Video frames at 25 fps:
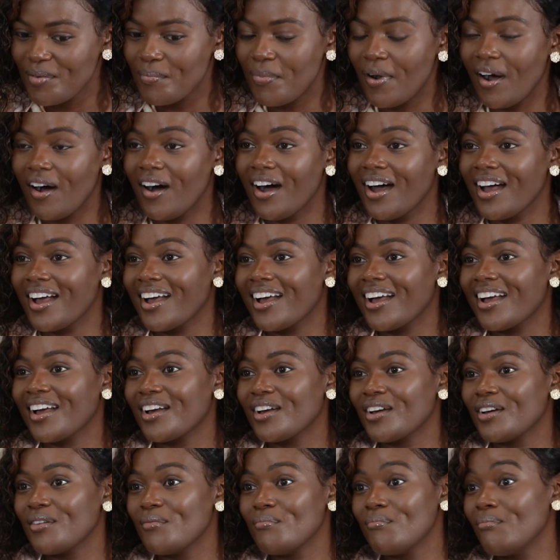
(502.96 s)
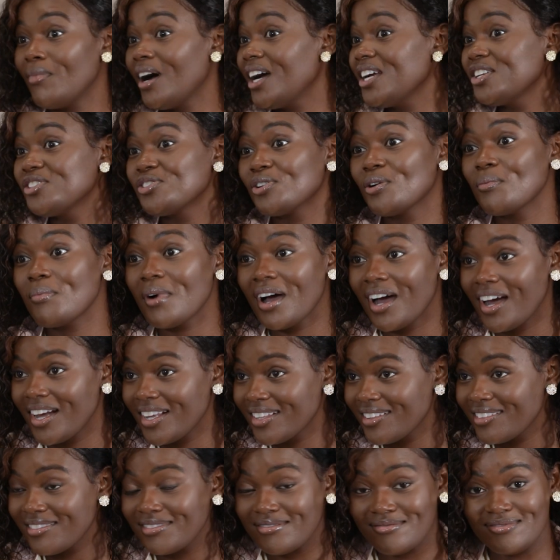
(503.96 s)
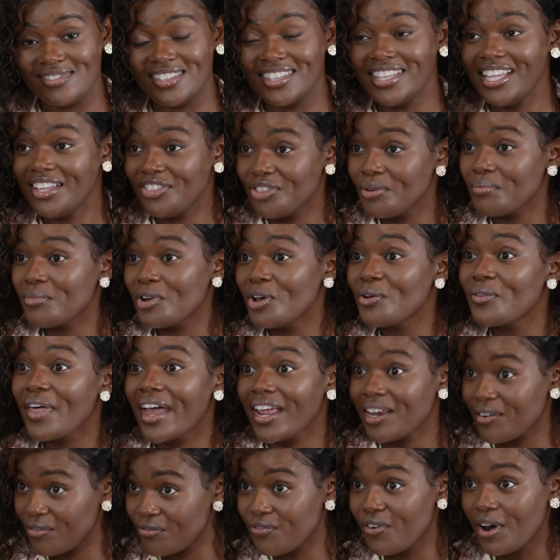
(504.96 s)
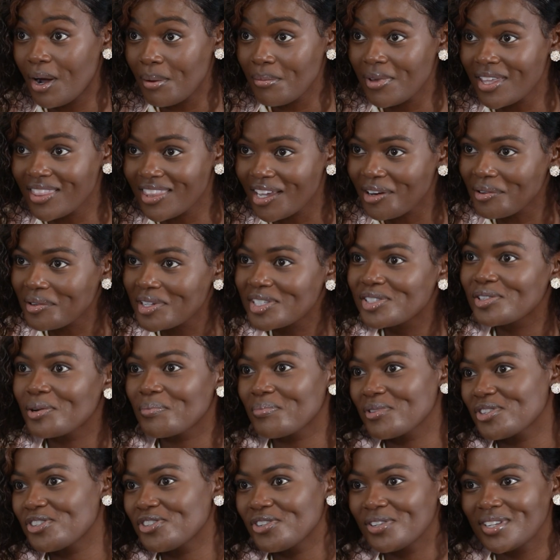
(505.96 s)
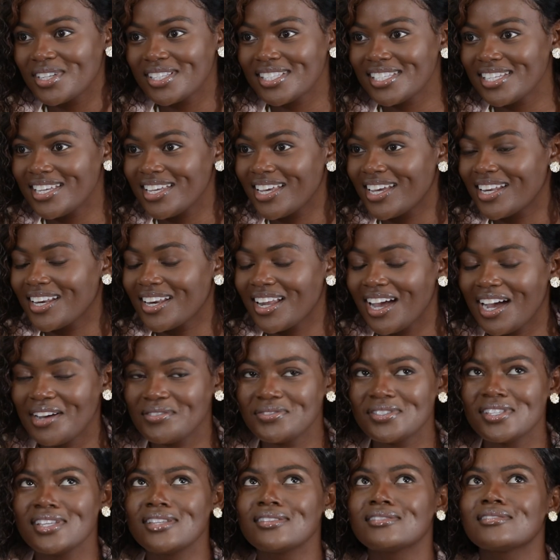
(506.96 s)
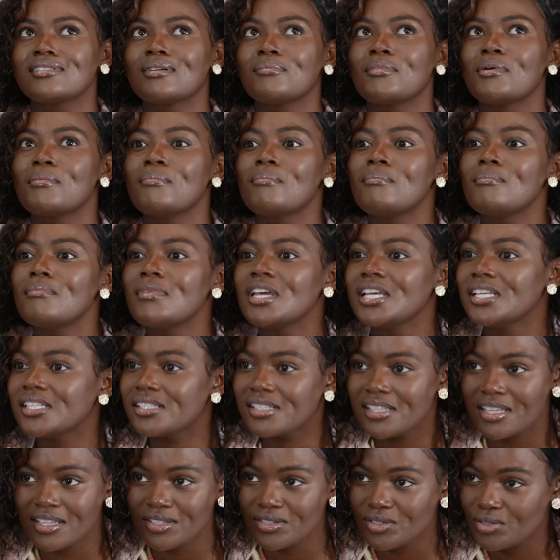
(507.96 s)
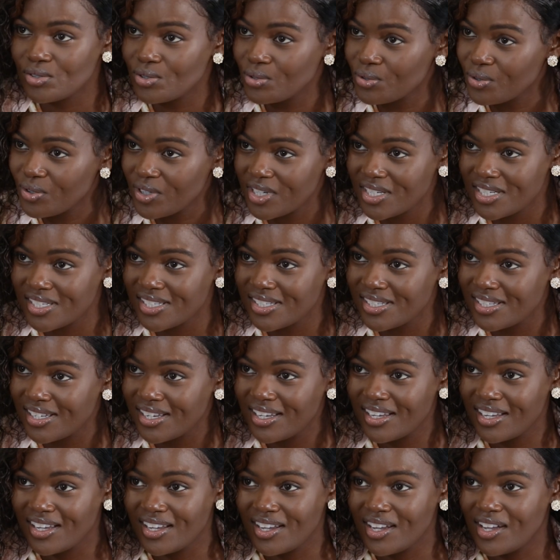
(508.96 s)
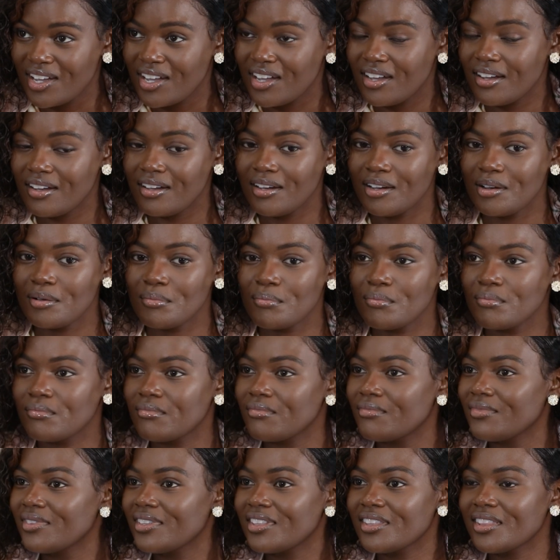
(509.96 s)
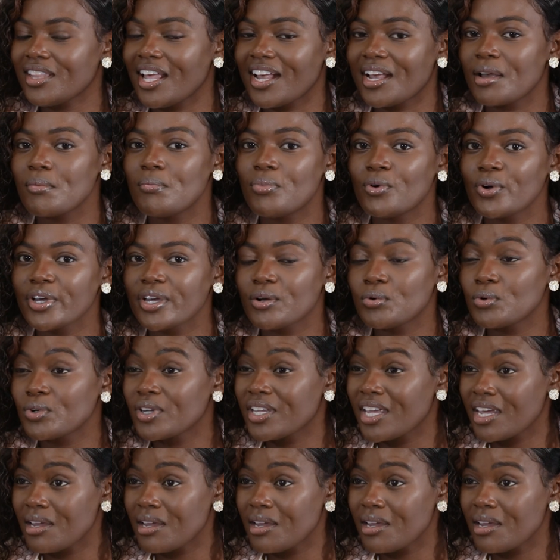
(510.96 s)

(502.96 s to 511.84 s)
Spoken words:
But my job, I let them know that in farming there is opportunity. And I've seen some amazing stories, like a boy called